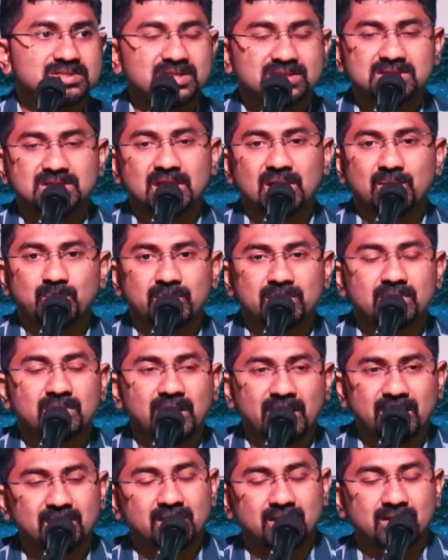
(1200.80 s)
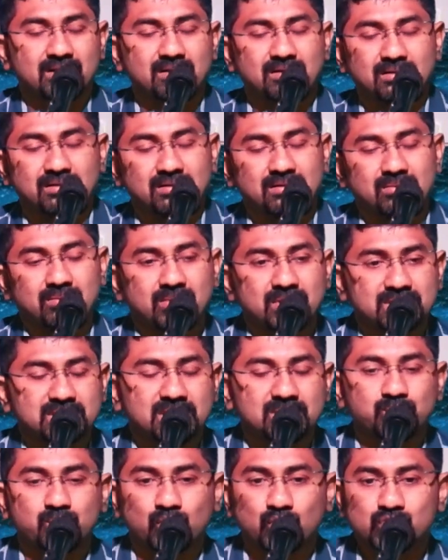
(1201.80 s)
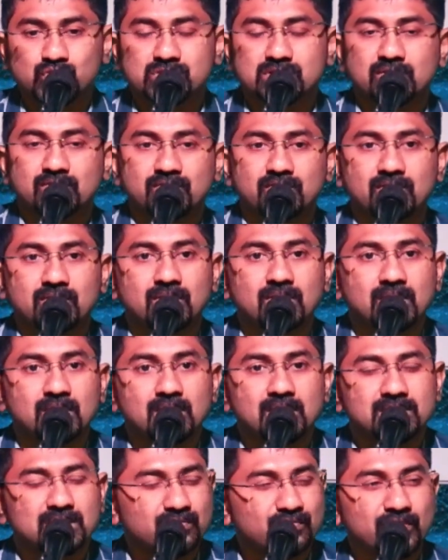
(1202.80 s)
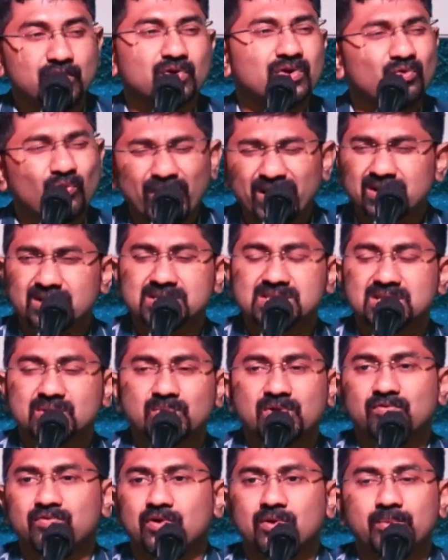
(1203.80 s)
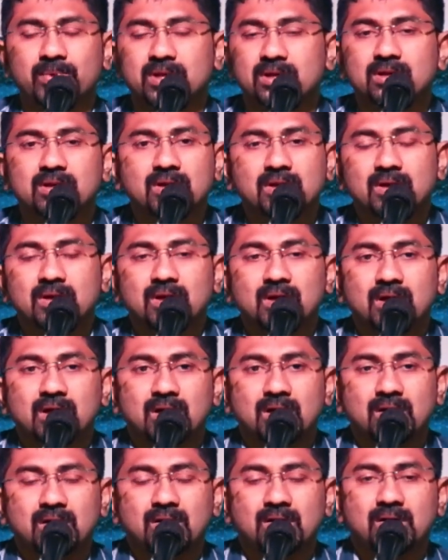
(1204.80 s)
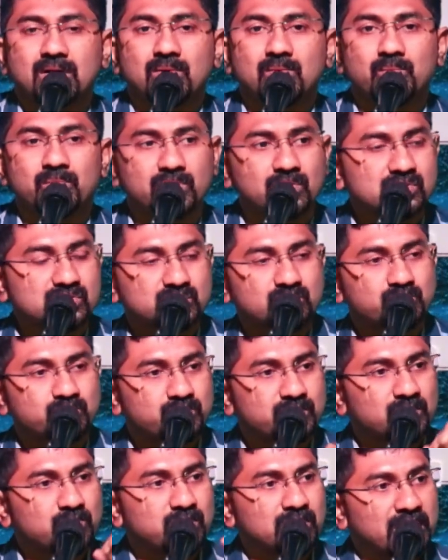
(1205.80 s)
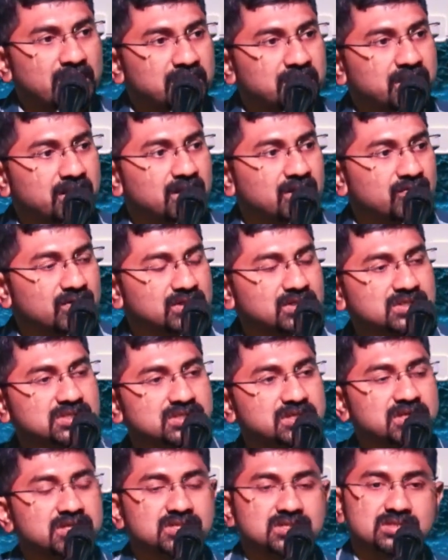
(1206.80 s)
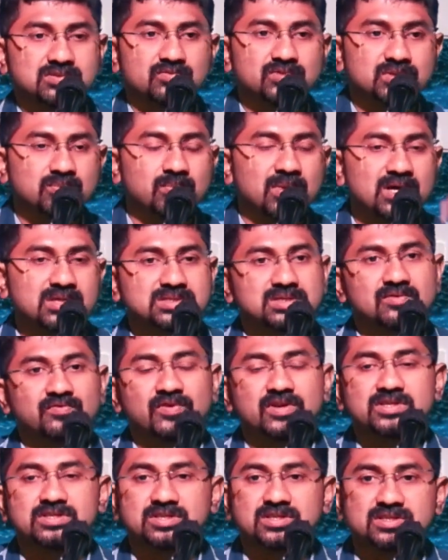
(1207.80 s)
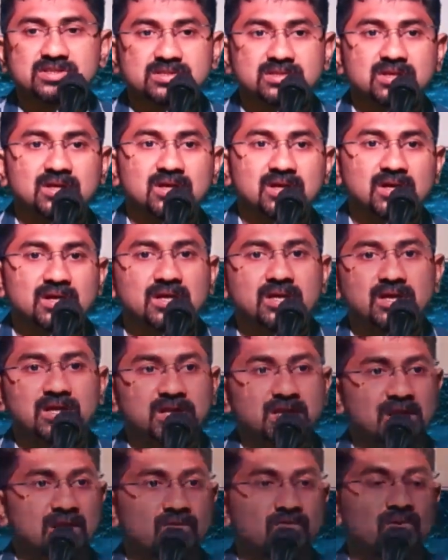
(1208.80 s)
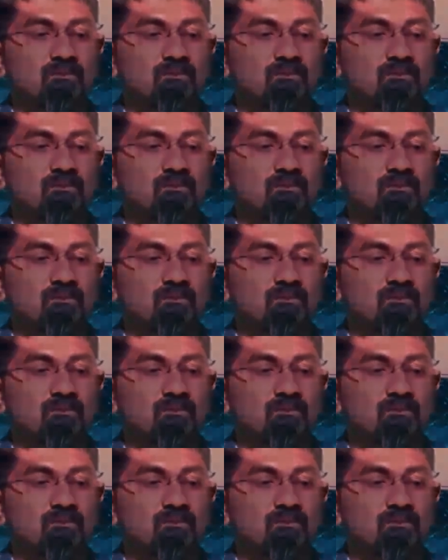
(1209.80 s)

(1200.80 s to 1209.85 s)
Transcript: just happened. And uh, that post of uh, that video quite disturbing for me uh, because people entering with the sticks, with mask faces, hitting